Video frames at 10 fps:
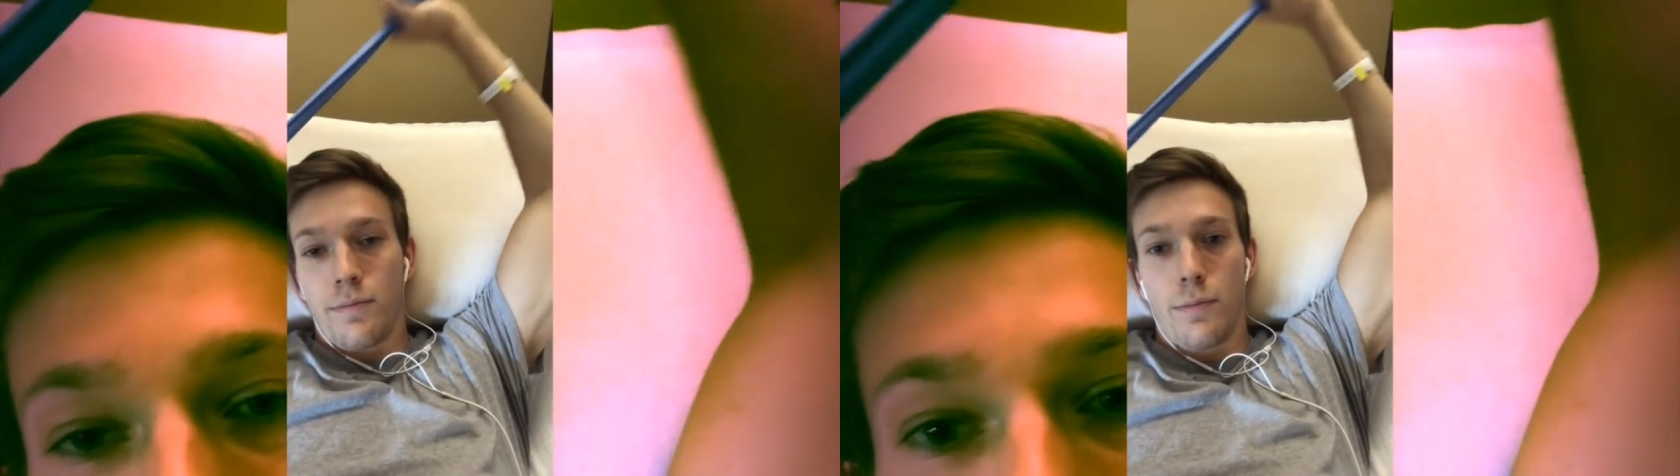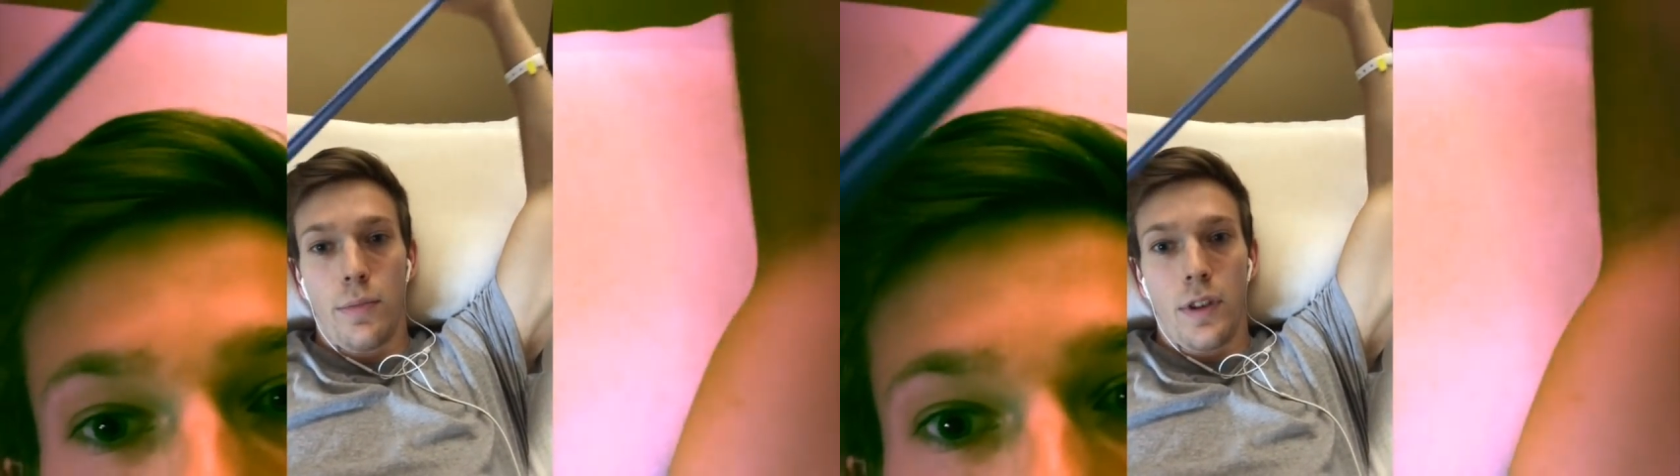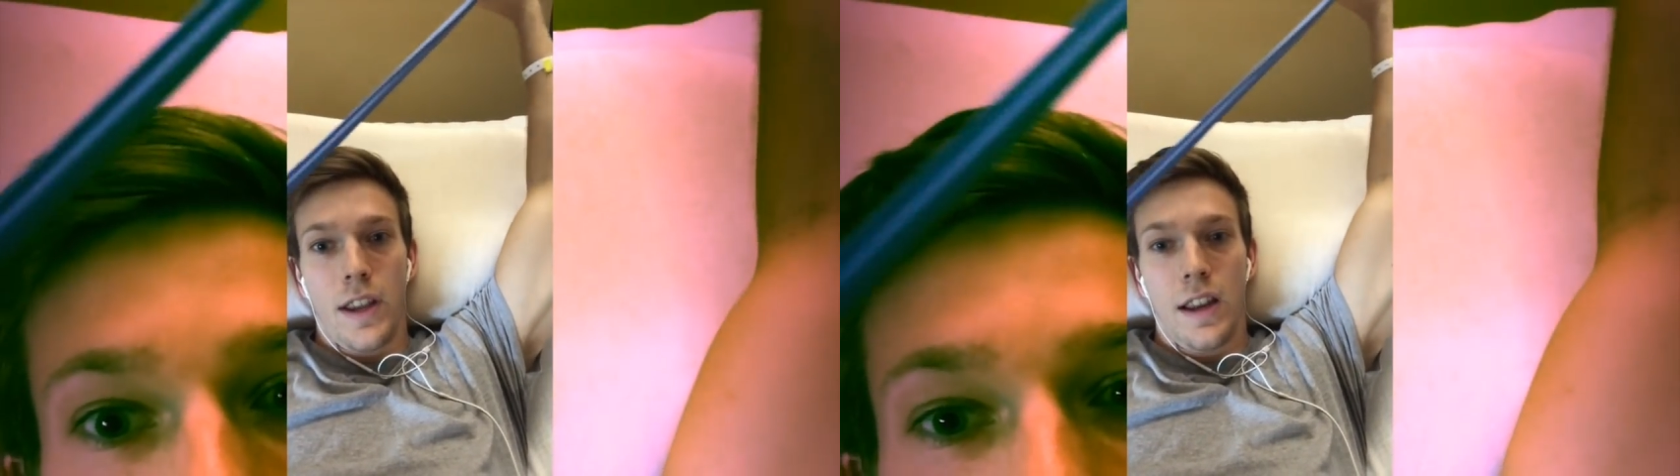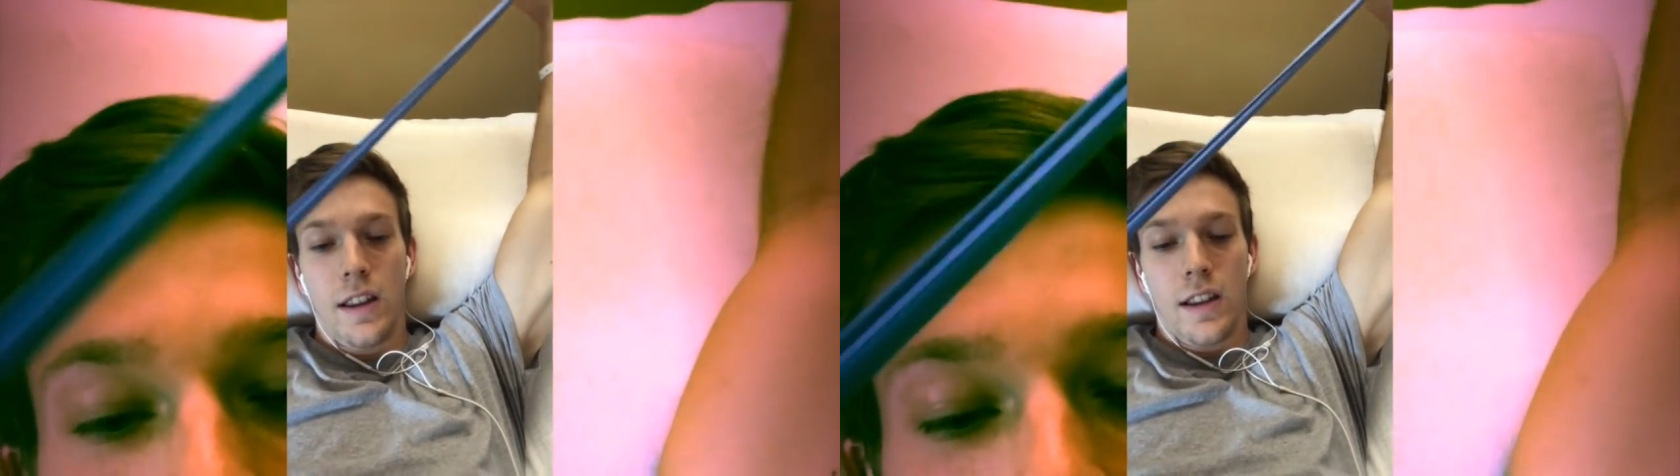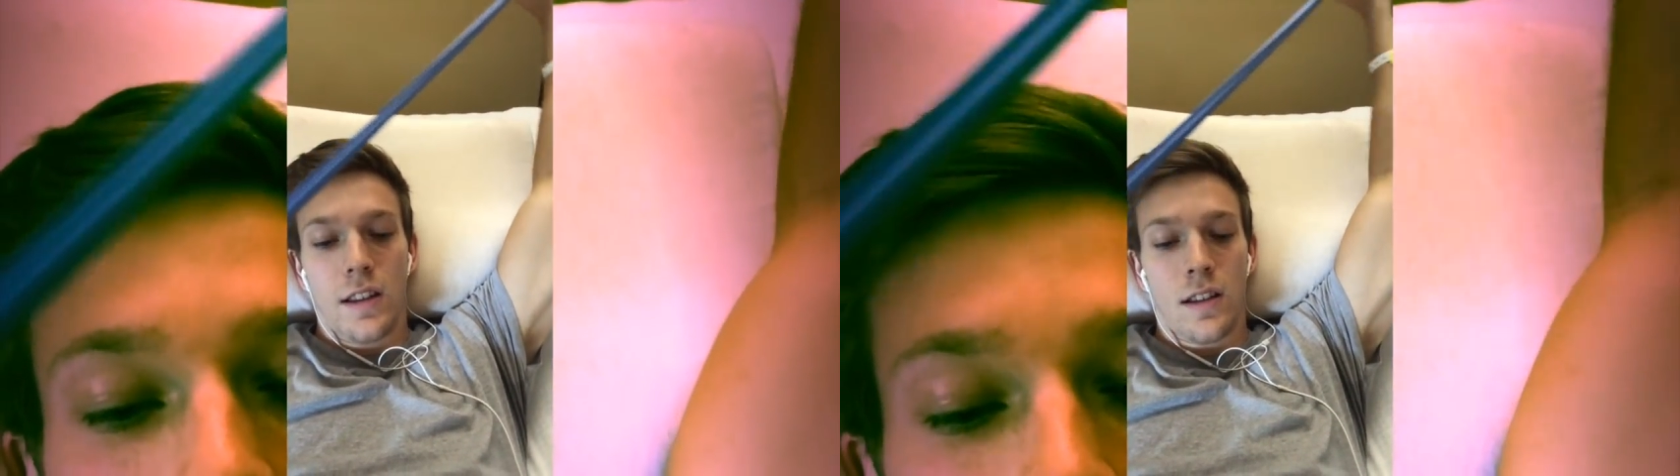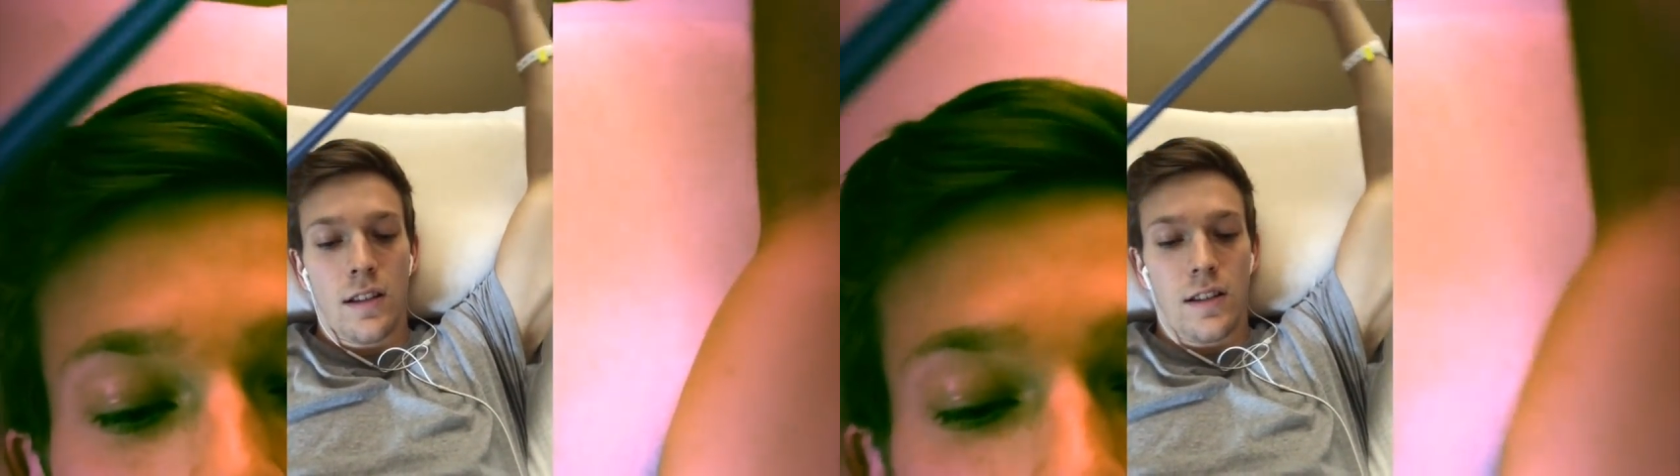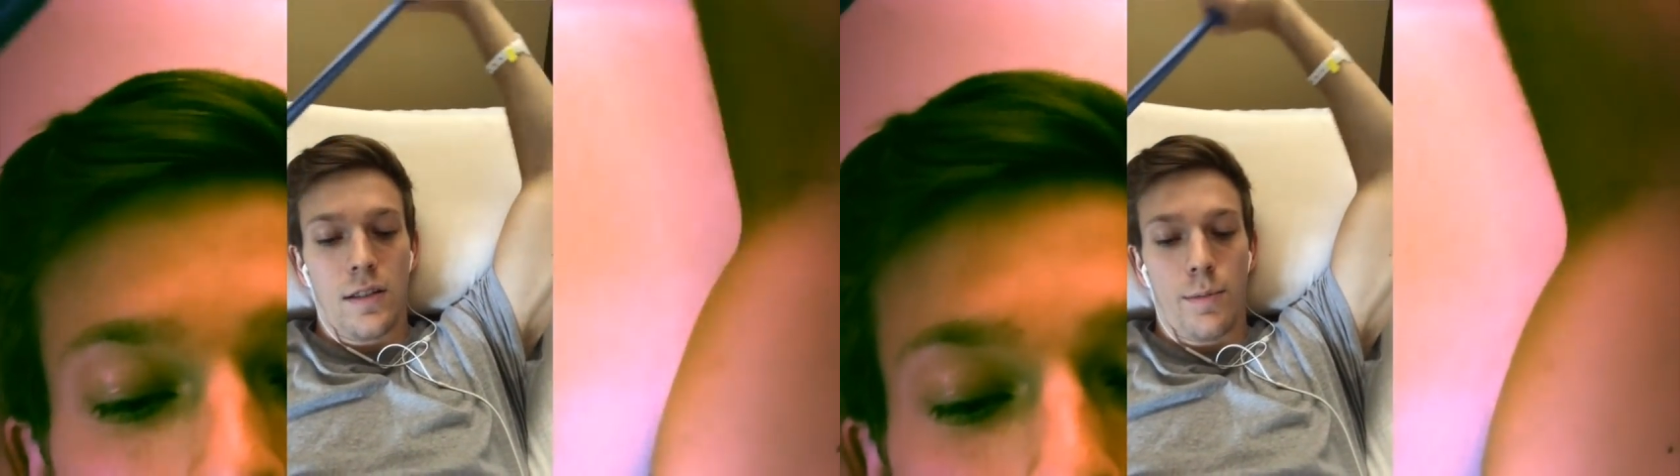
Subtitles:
bleeding in